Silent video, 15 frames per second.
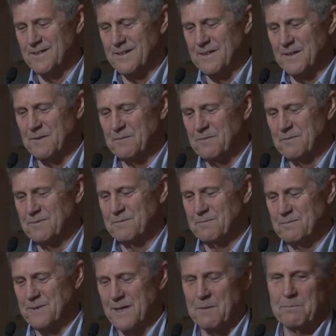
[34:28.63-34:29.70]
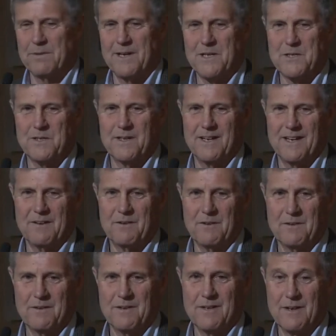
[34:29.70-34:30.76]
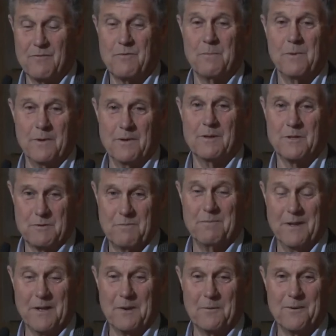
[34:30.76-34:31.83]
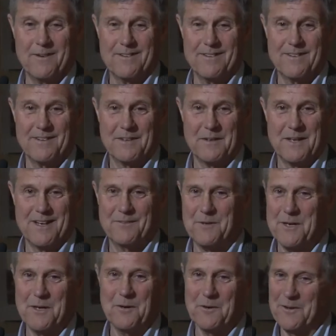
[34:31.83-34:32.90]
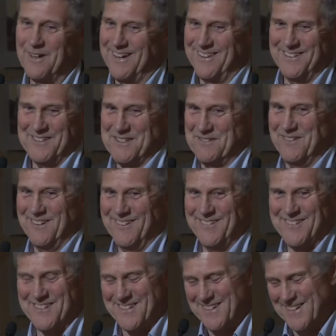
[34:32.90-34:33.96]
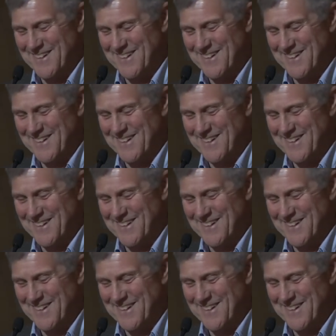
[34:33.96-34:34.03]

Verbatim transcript: you know, pick a place that I, I, fami I was familiar with, and we know a lot of those roads.